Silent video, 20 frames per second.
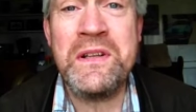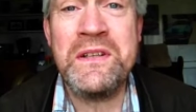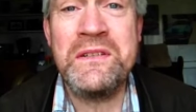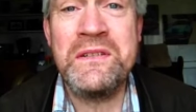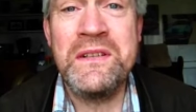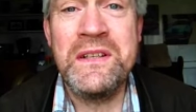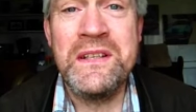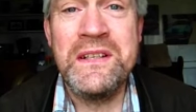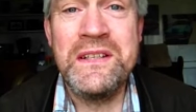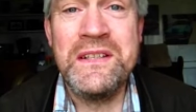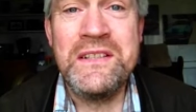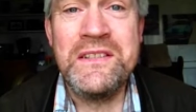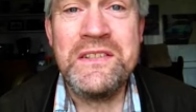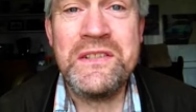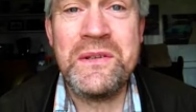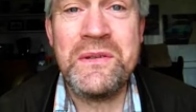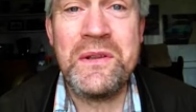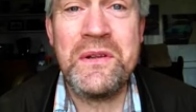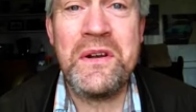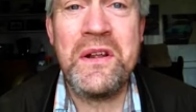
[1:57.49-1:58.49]
And
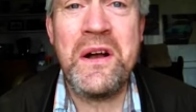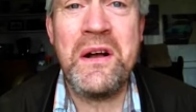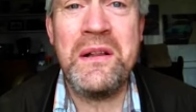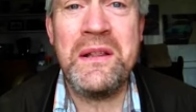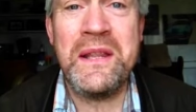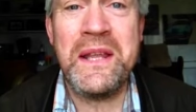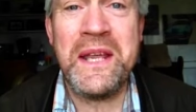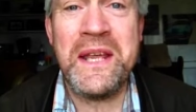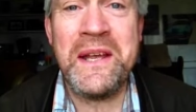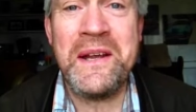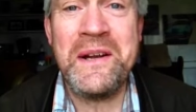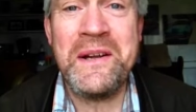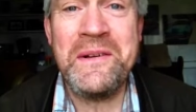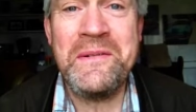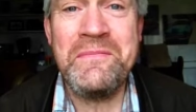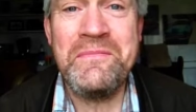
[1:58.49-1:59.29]
so they're all there.